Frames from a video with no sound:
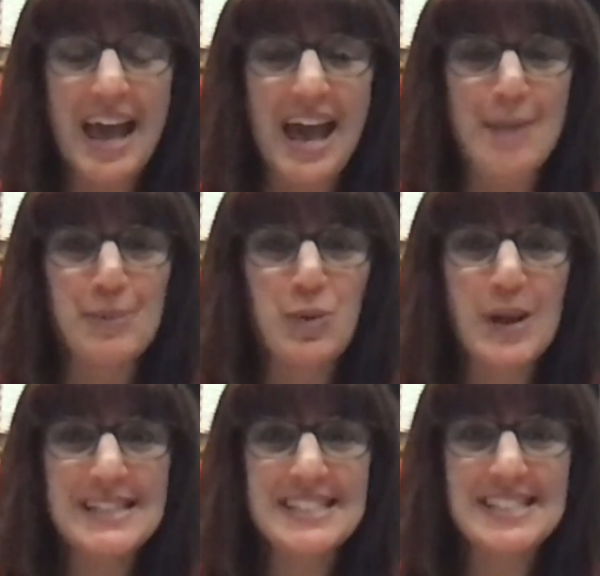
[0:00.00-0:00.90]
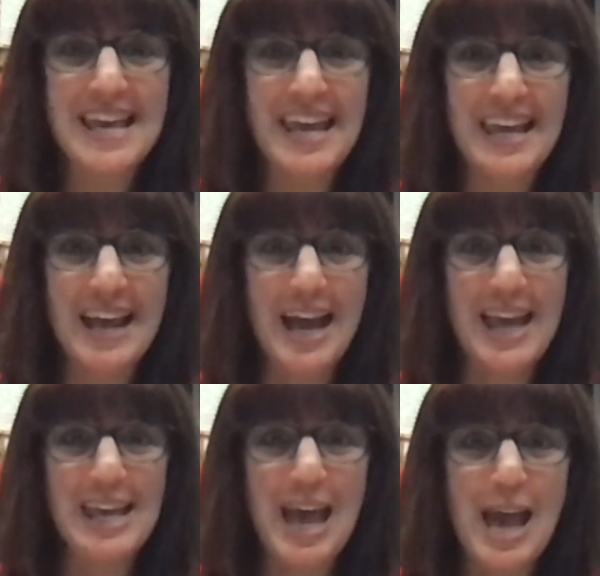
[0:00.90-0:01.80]
Happy Wednesday.
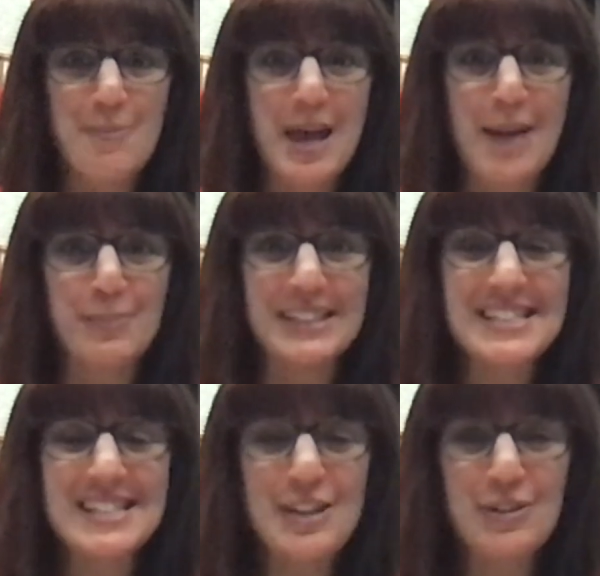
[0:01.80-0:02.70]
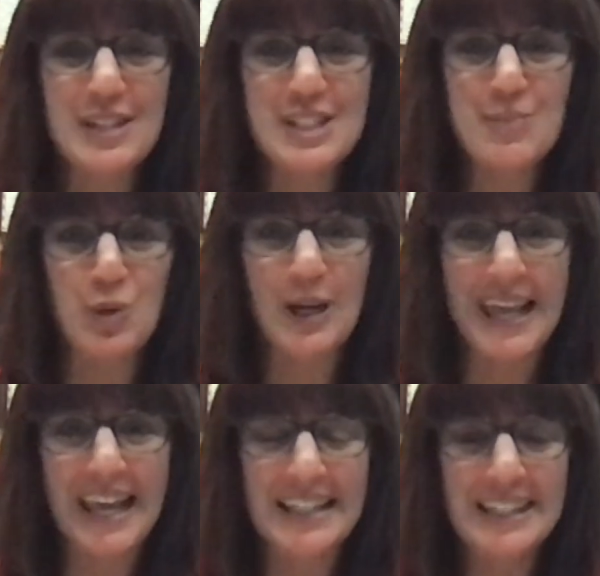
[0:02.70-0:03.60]
I am happy to see you this
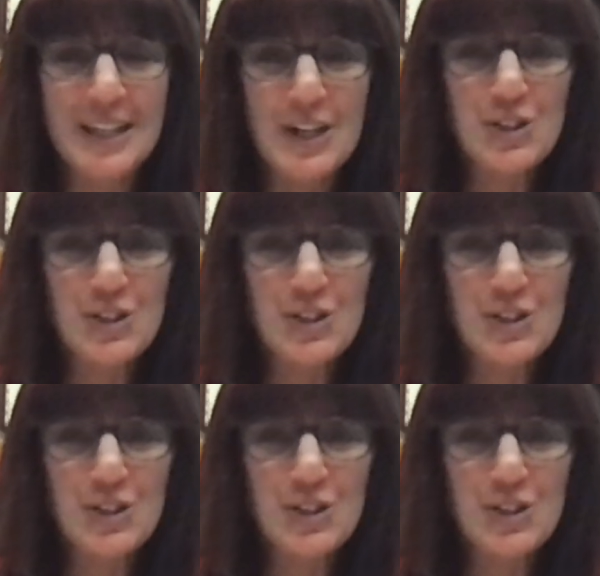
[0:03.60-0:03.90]
morning.